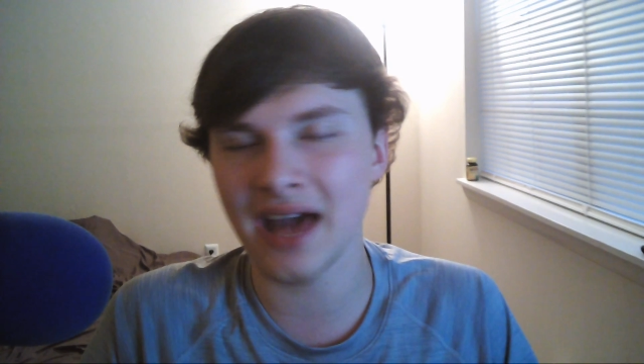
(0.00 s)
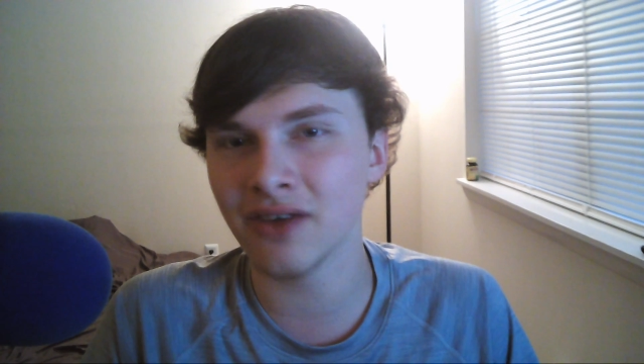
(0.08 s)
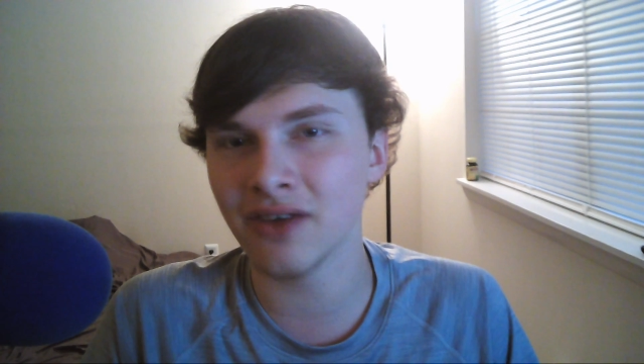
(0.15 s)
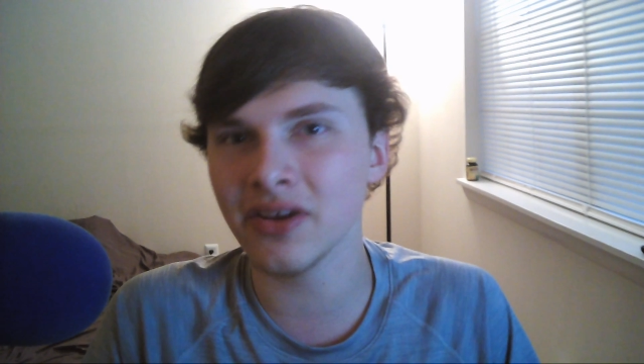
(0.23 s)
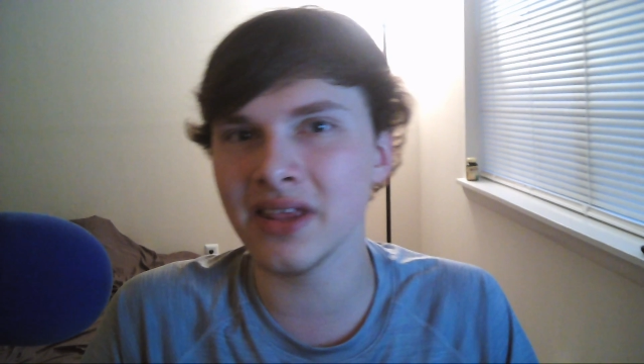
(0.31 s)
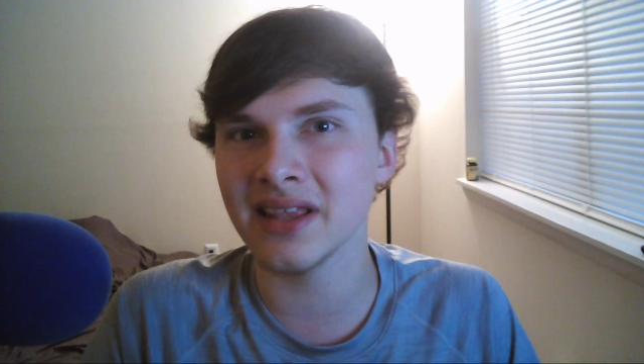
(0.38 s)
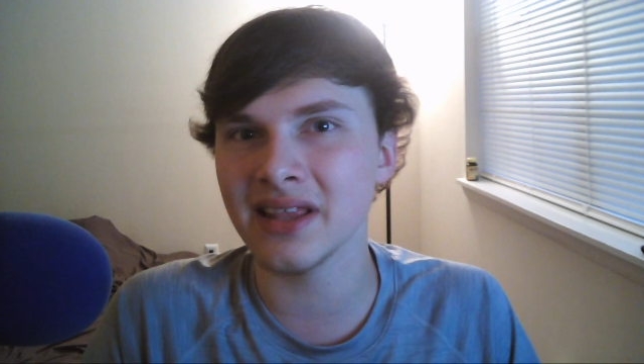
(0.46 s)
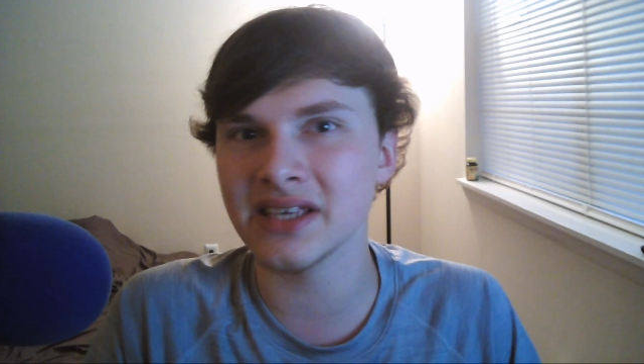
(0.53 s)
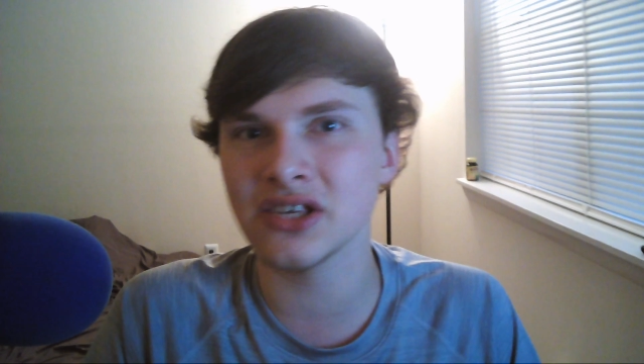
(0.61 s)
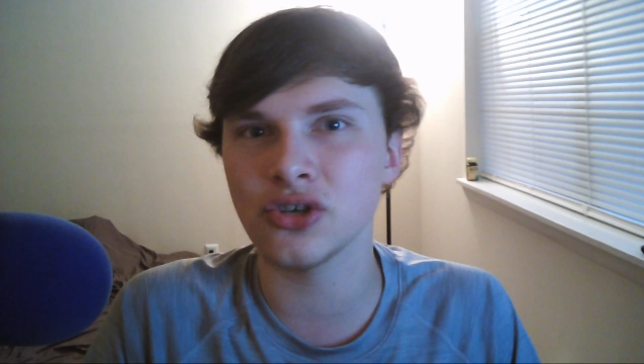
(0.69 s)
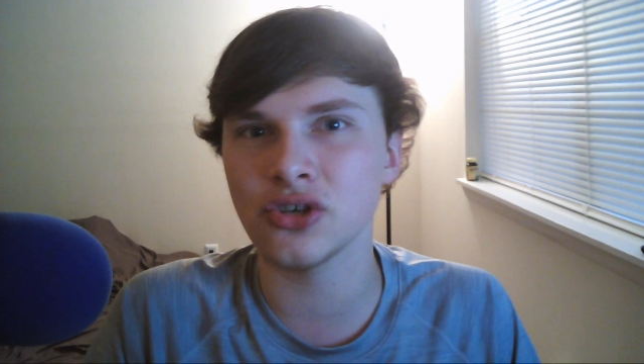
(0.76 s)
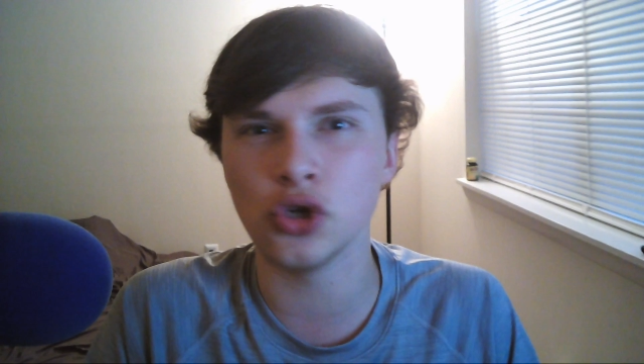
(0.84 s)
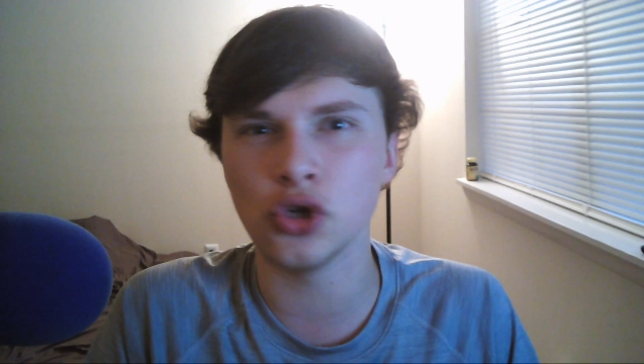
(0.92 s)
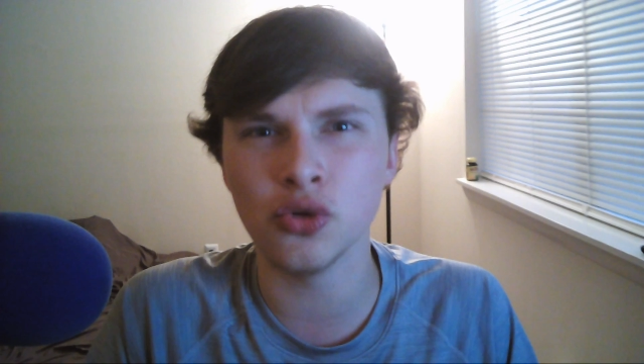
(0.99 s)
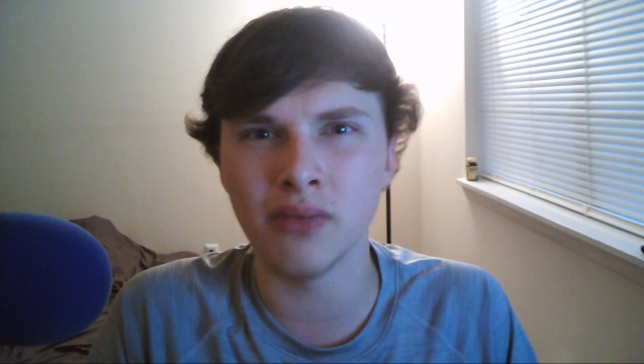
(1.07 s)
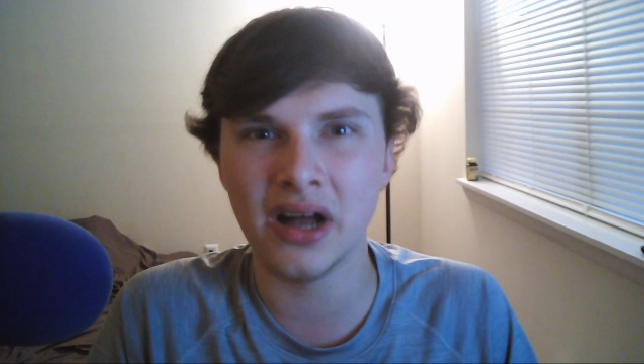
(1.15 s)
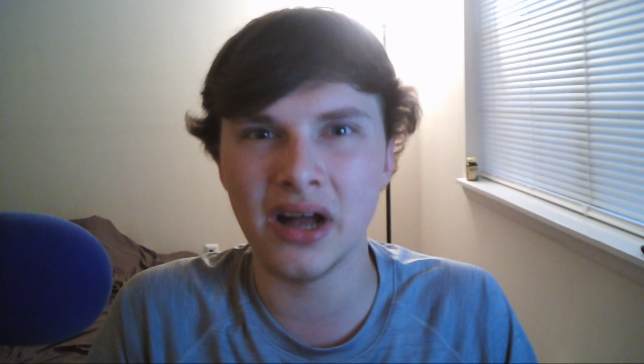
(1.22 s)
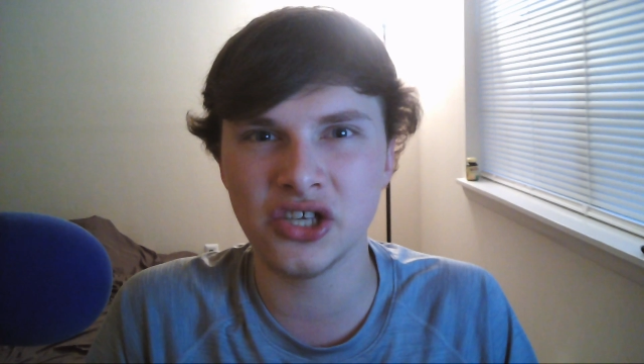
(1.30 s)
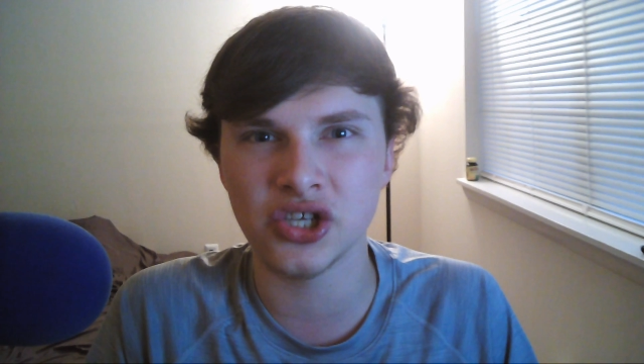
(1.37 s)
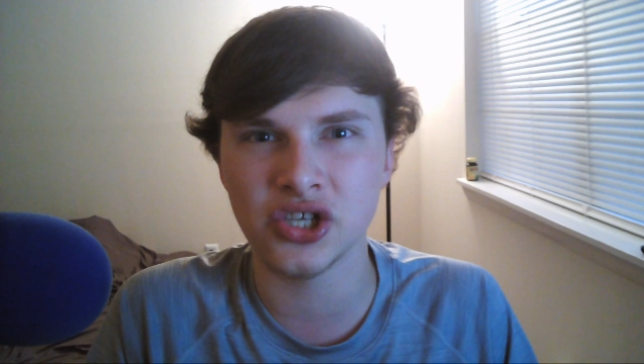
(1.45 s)
I don't really listen to too
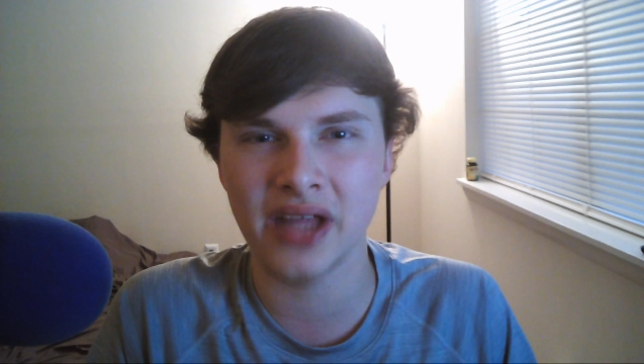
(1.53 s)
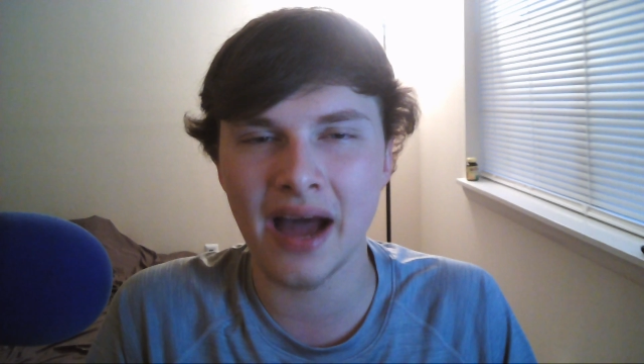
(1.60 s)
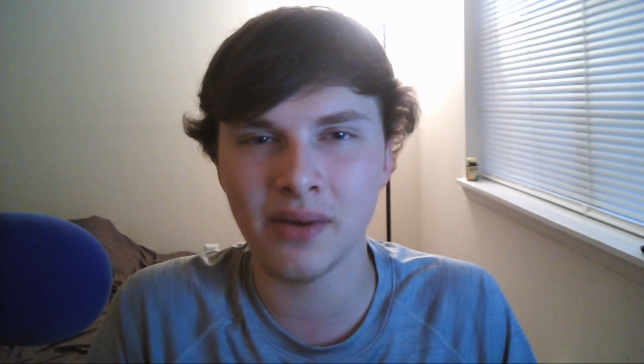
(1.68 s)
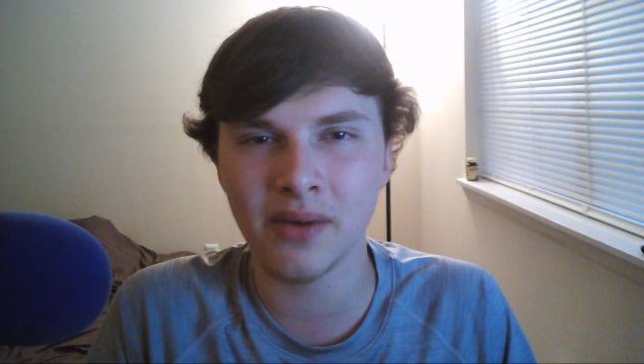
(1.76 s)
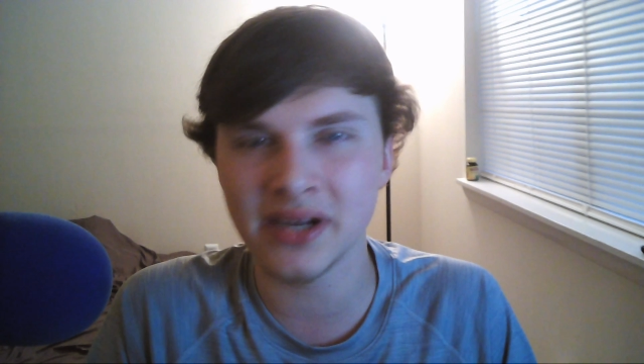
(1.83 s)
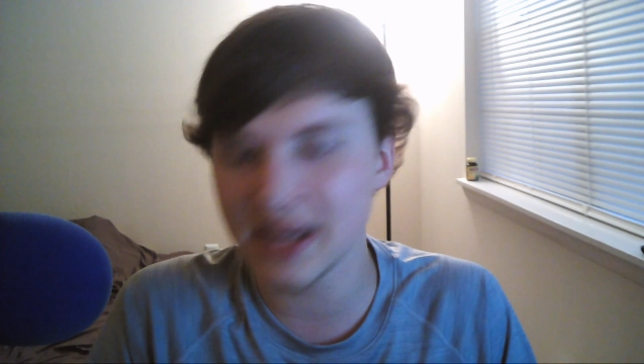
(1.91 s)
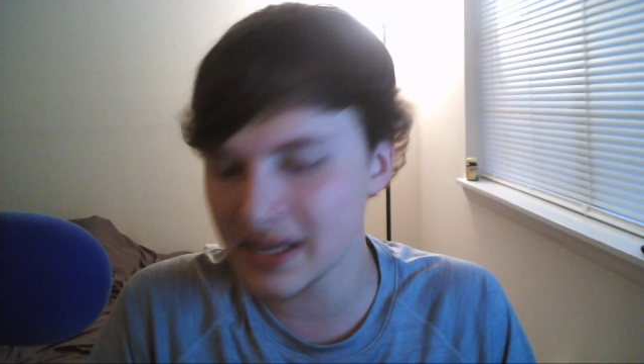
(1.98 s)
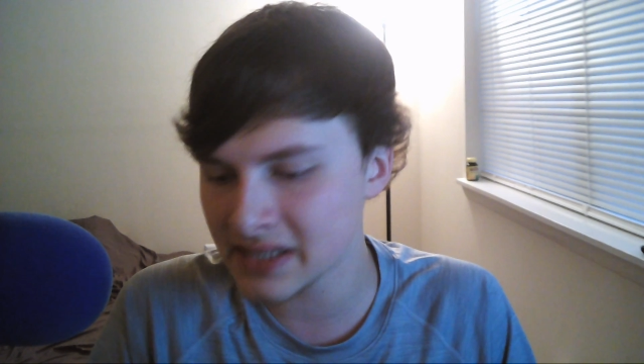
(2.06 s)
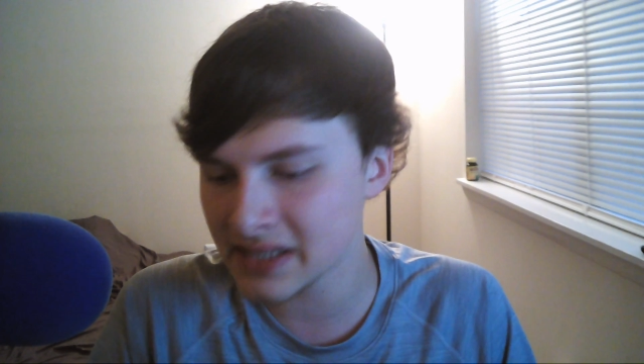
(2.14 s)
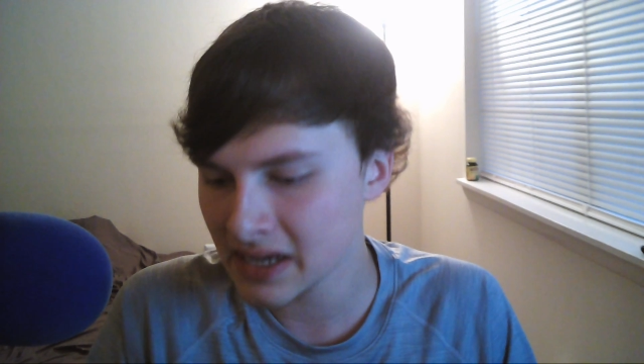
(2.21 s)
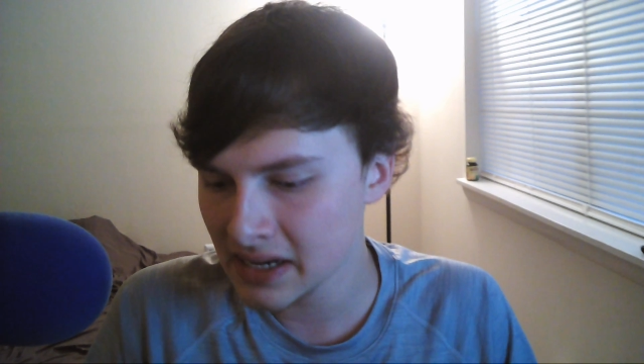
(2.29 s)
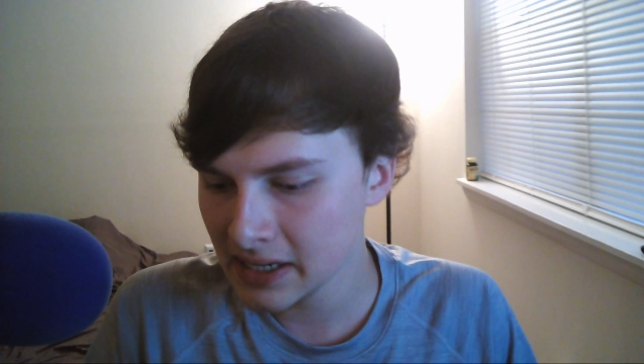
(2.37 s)
much nowadays